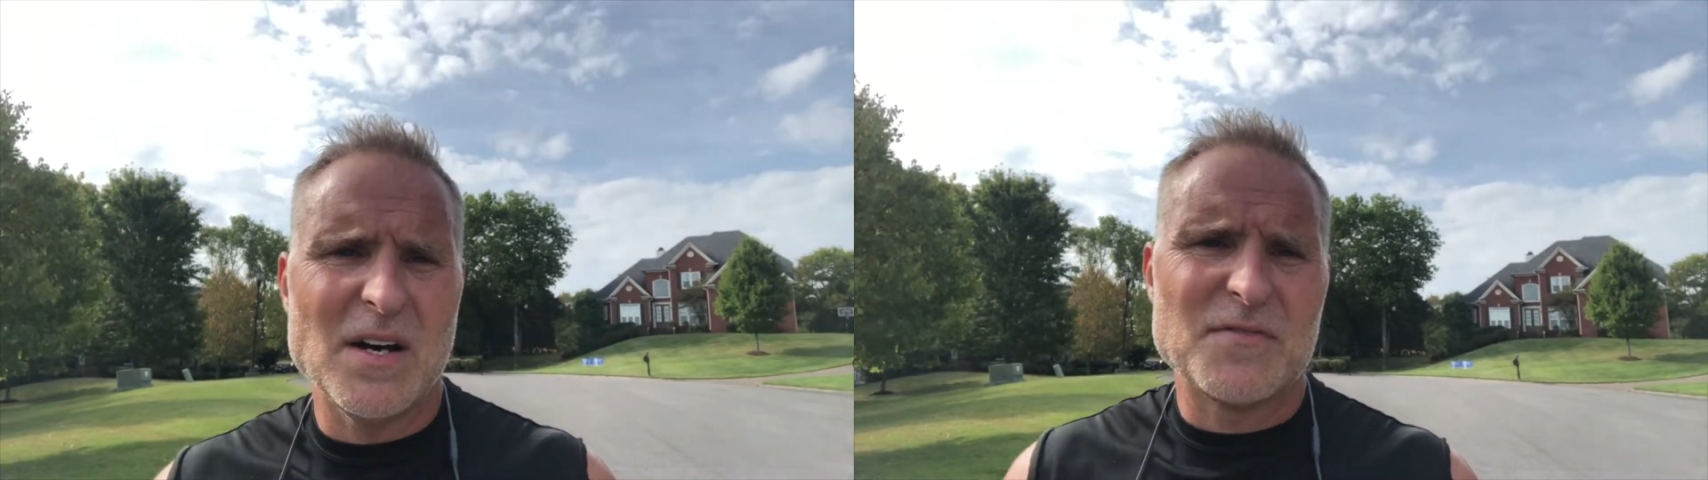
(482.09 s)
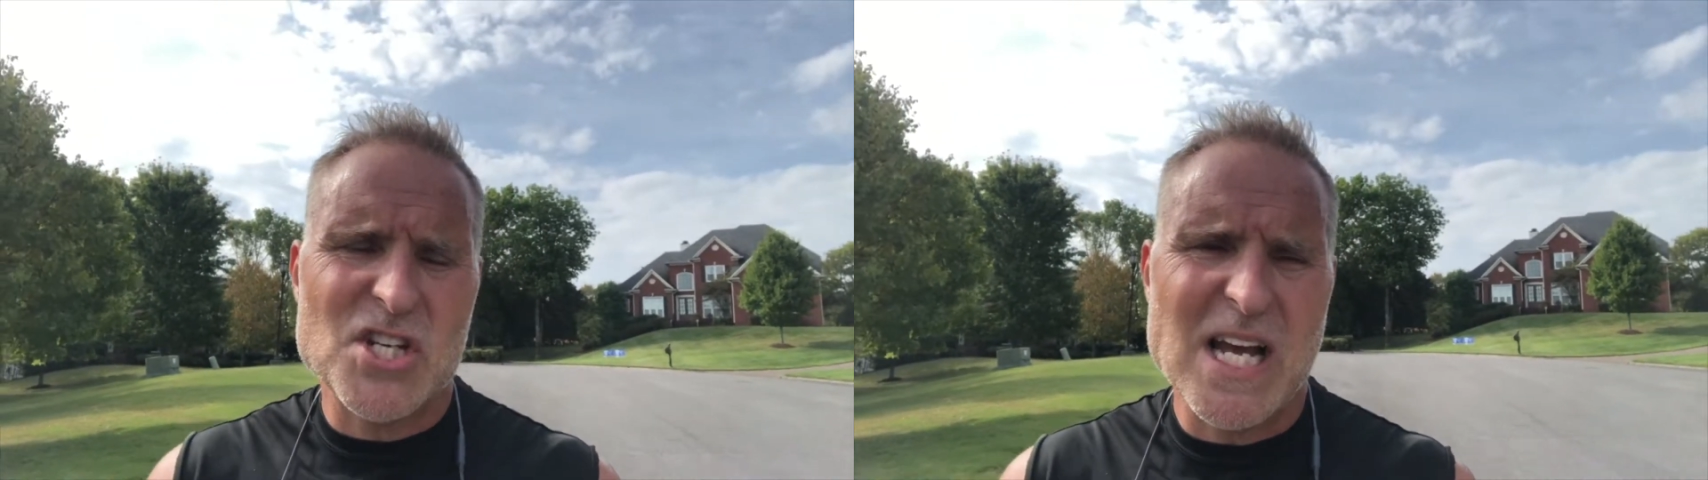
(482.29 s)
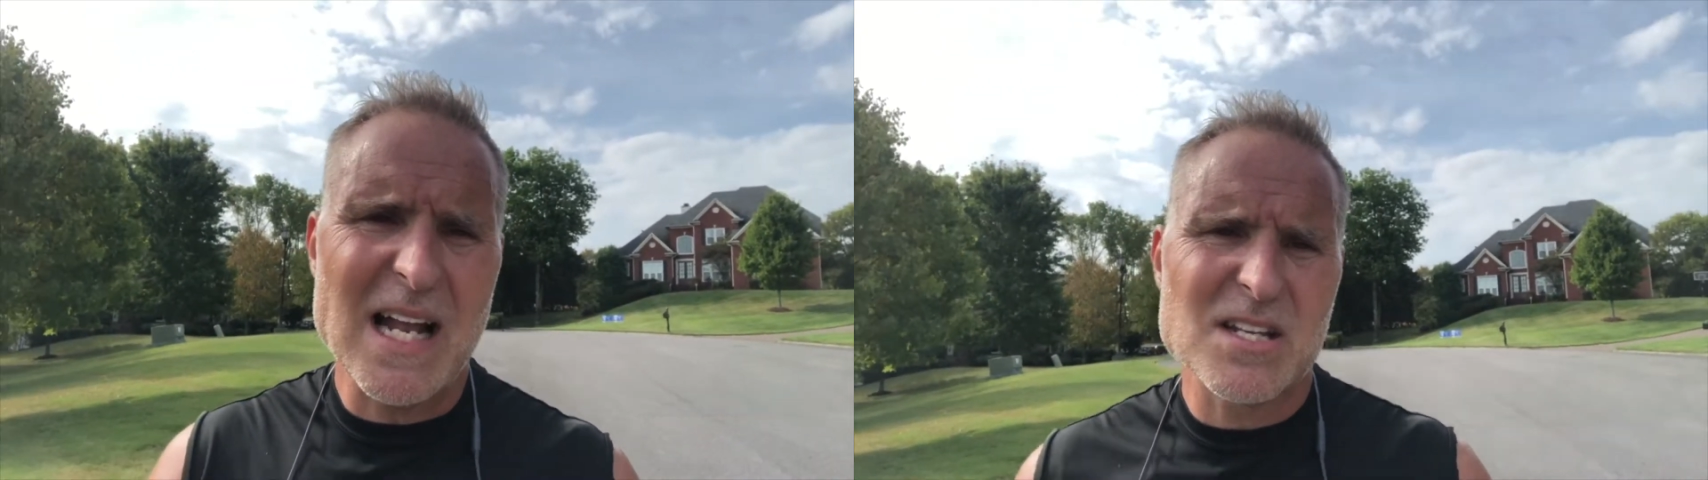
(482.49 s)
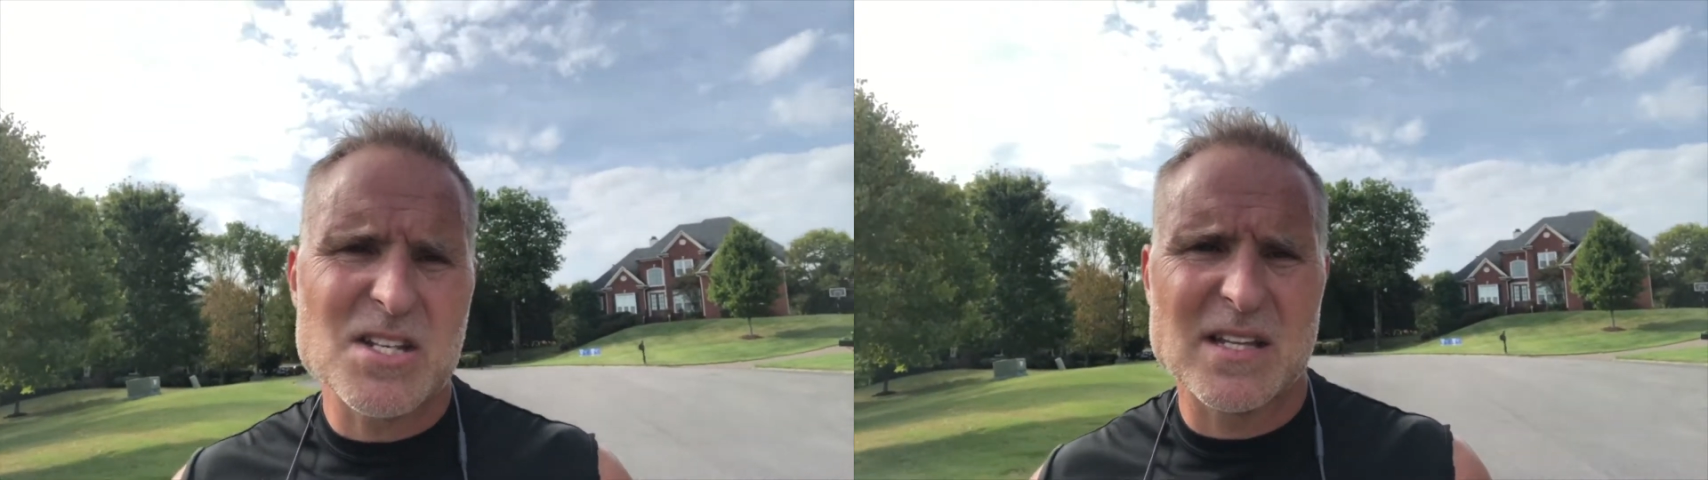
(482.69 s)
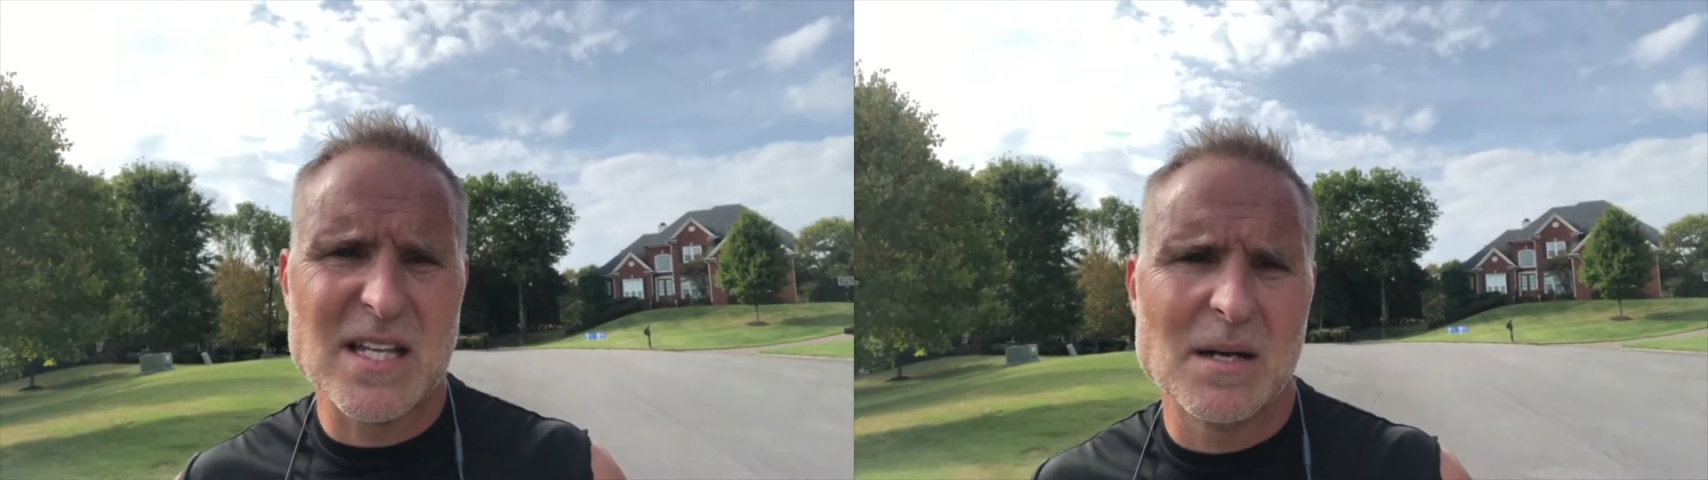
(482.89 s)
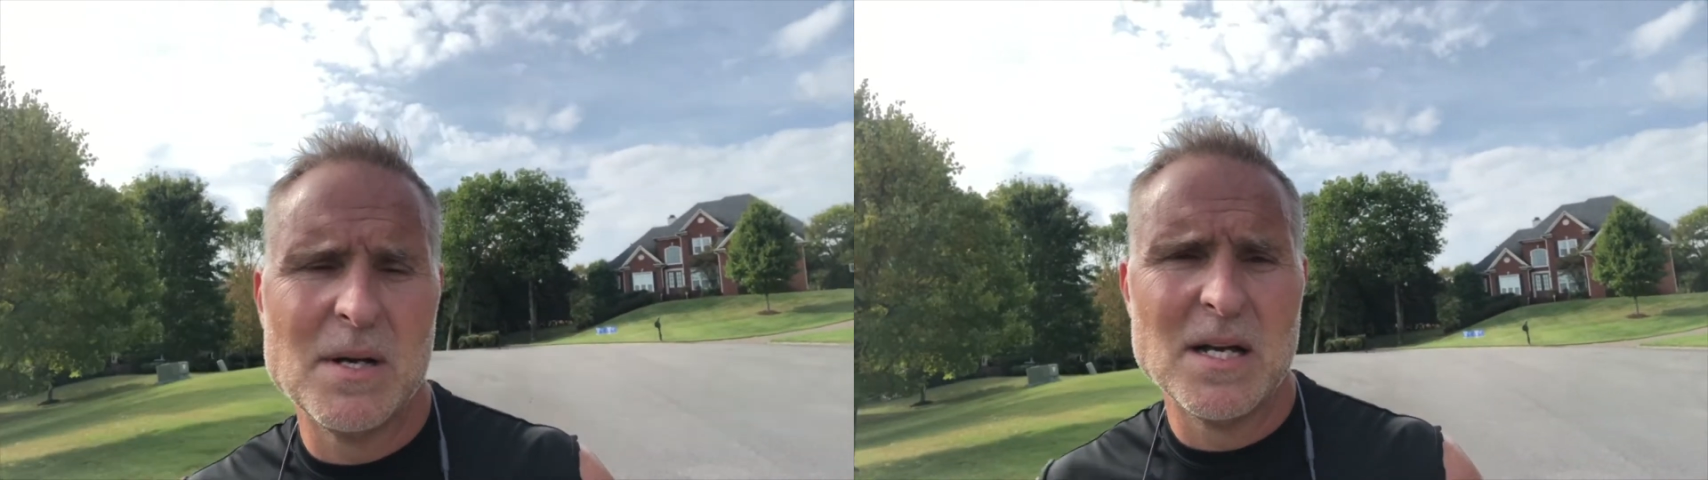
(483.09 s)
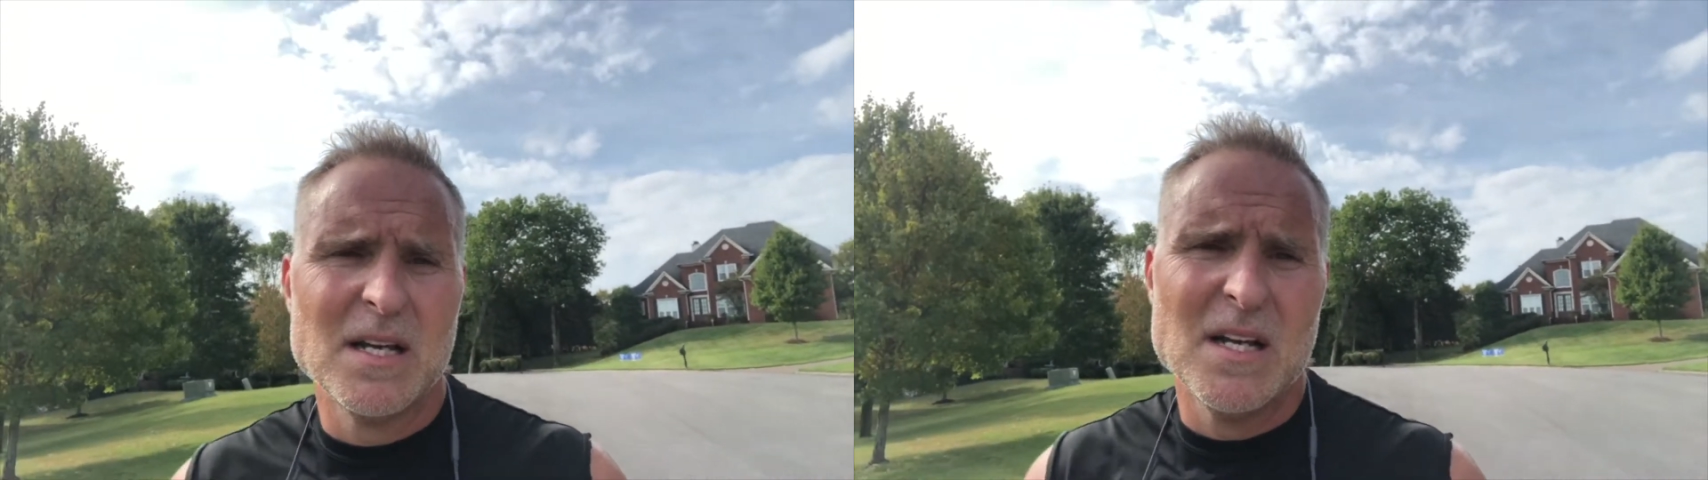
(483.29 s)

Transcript: of challenging them